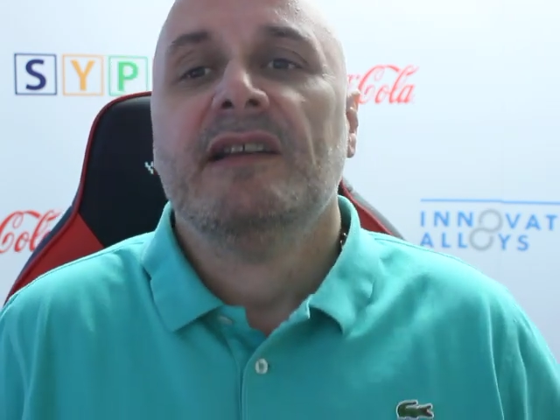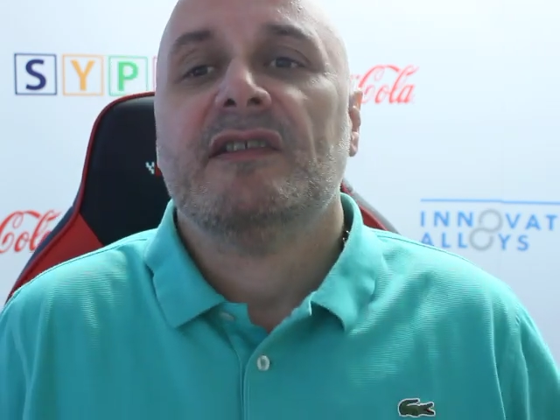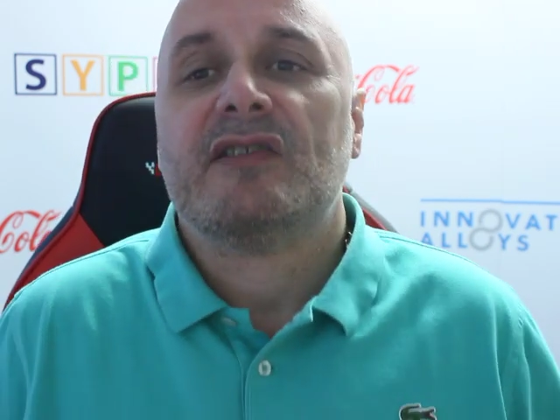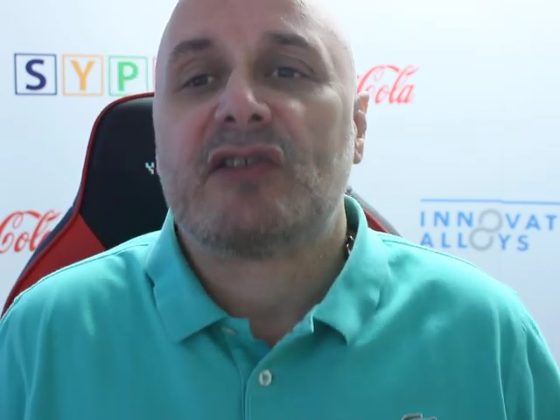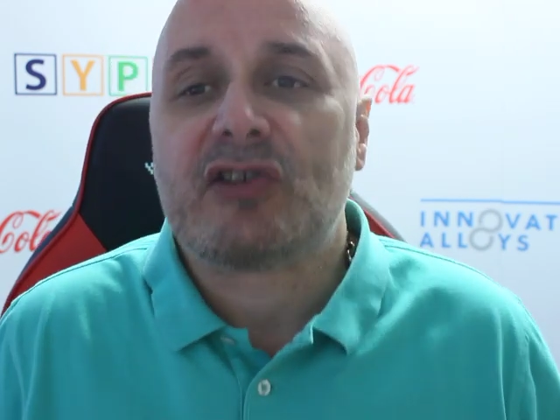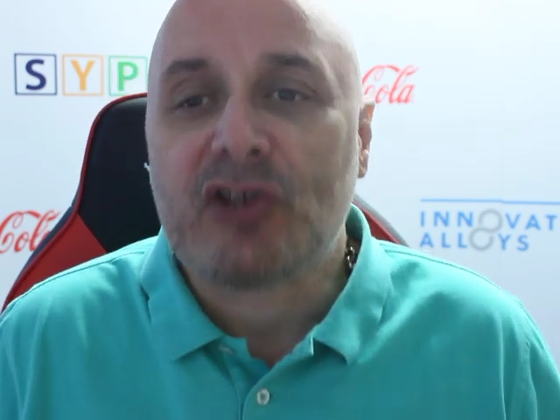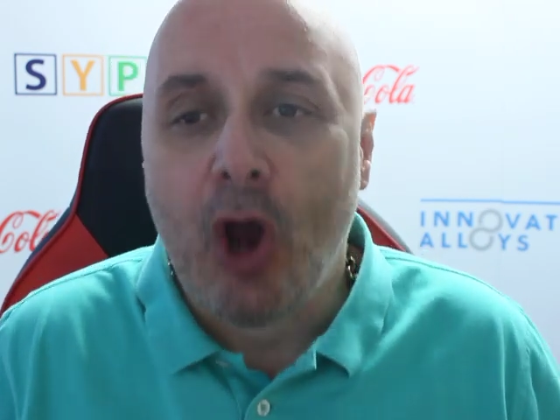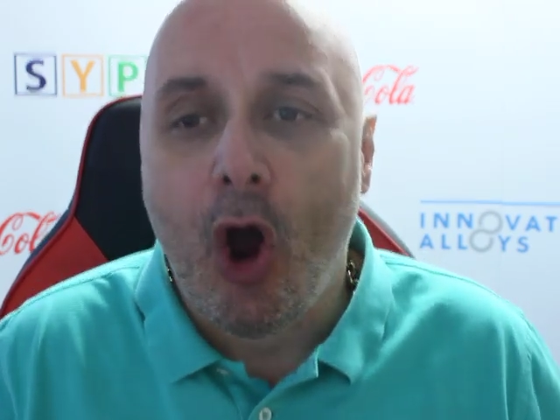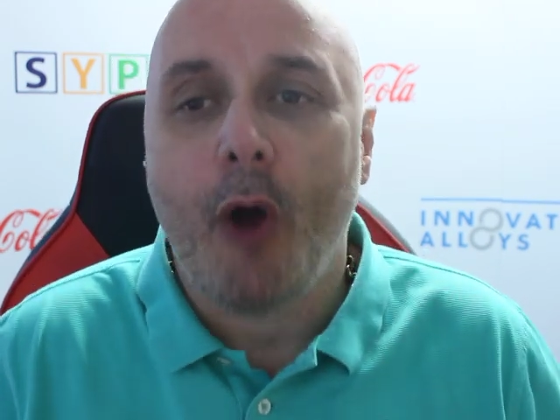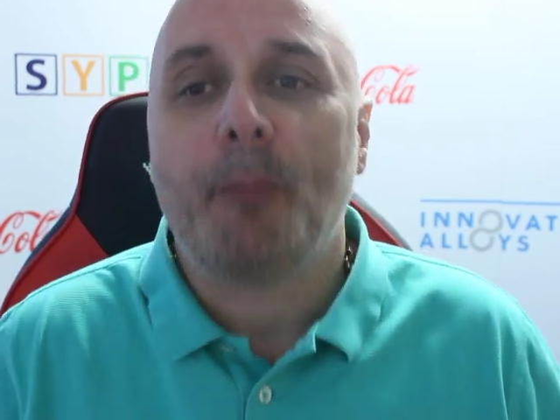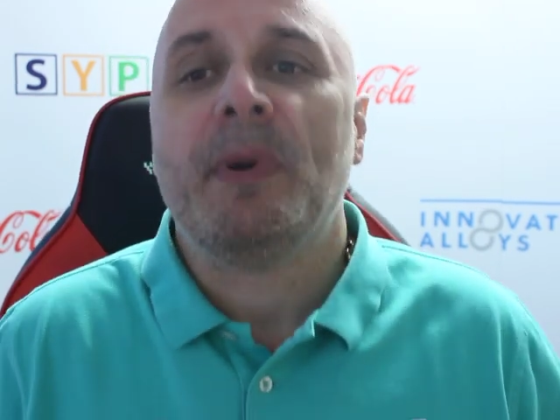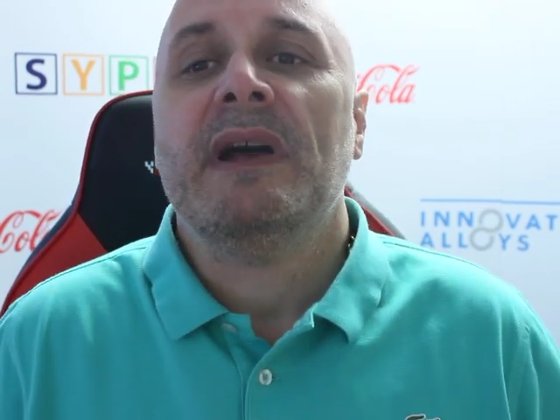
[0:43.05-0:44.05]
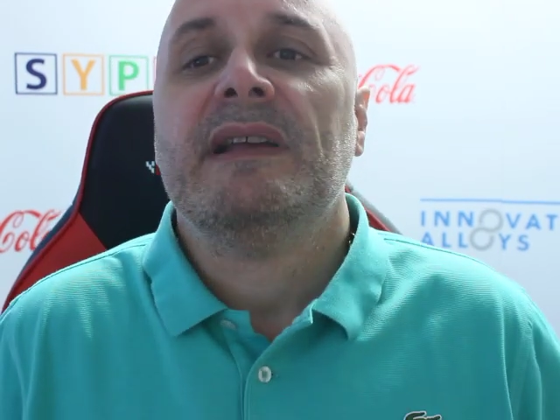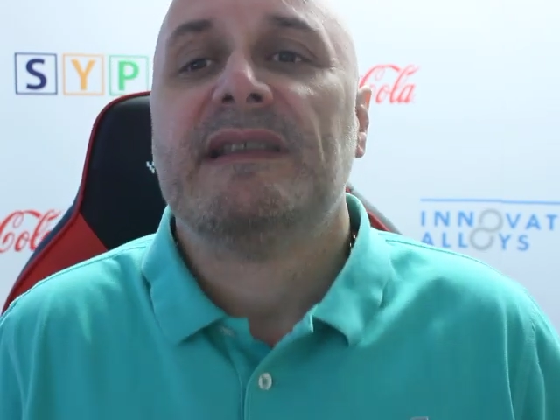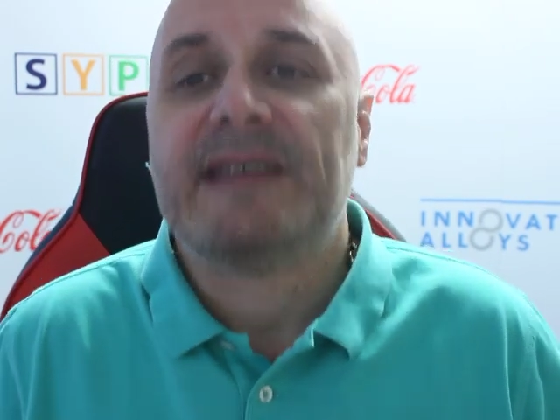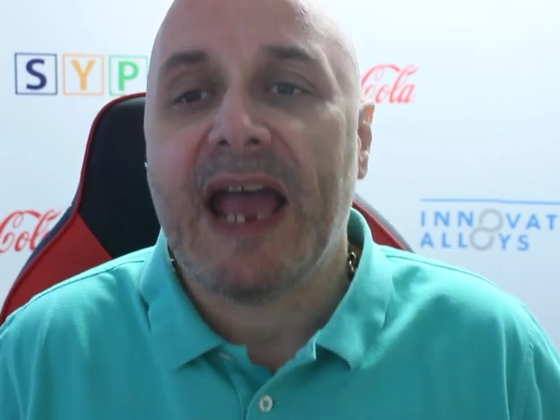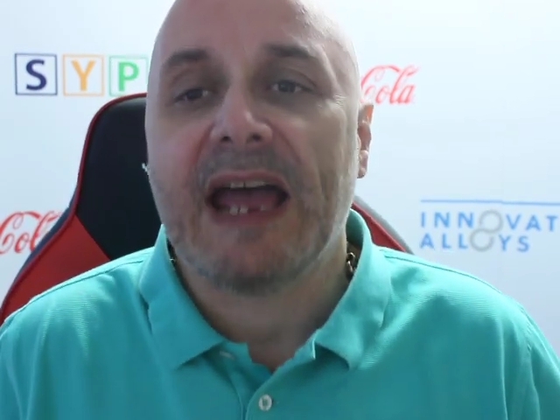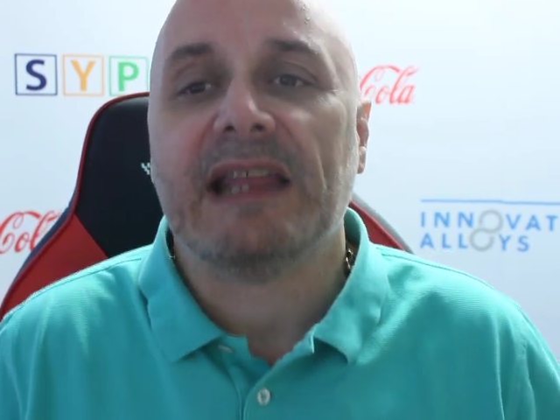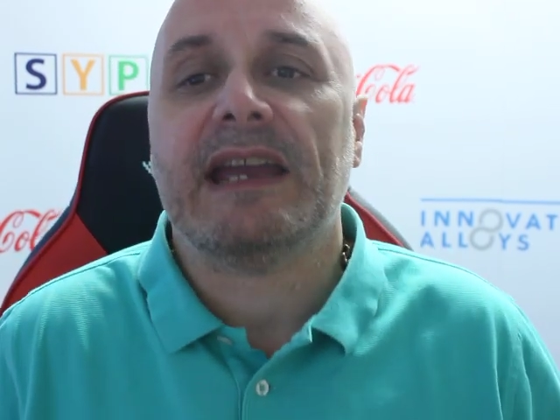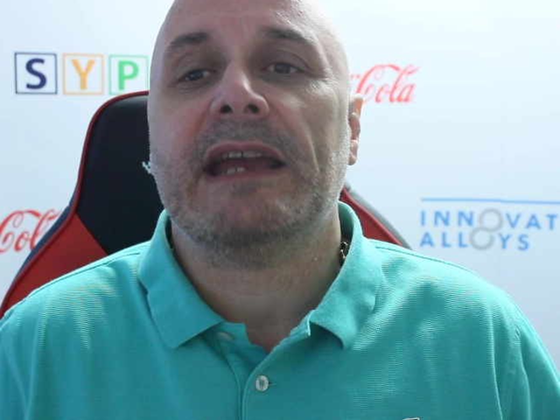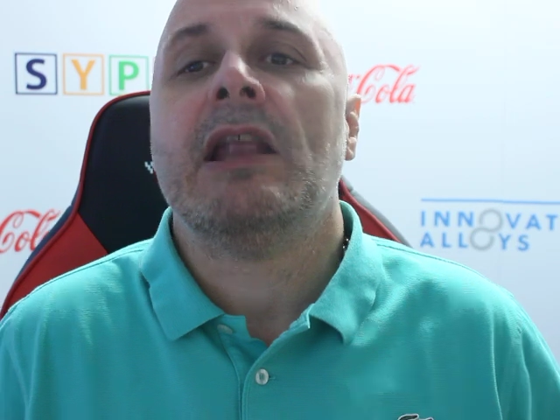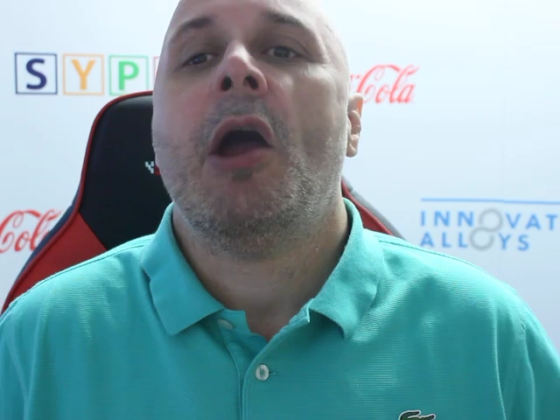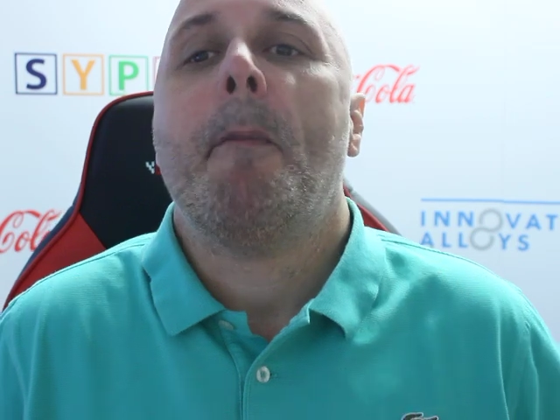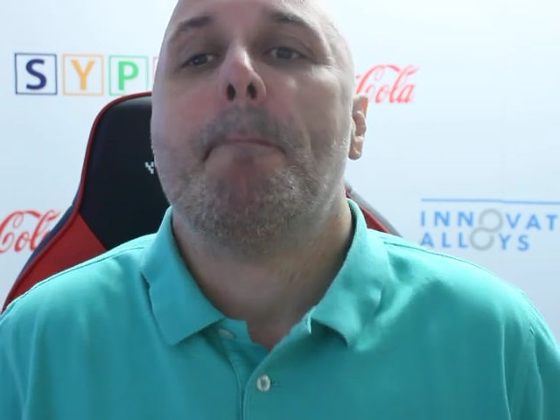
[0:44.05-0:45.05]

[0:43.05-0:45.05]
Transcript: Stop telling